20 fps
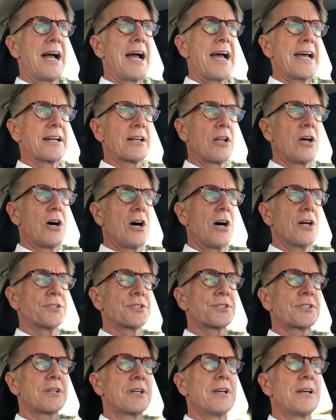and
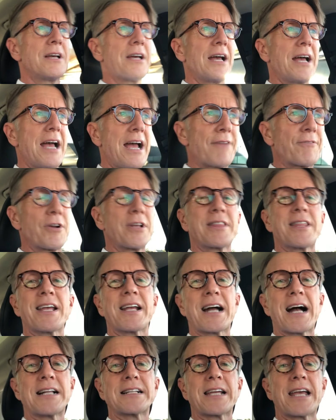lost
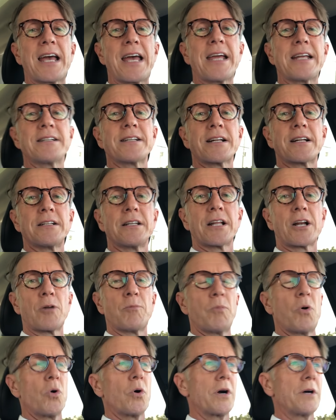everything I'd gained and a little
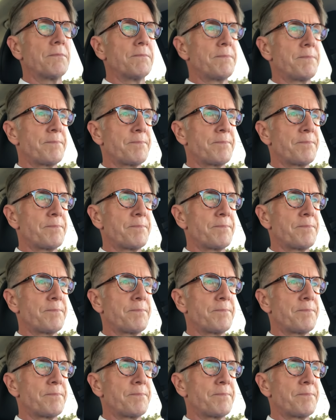more.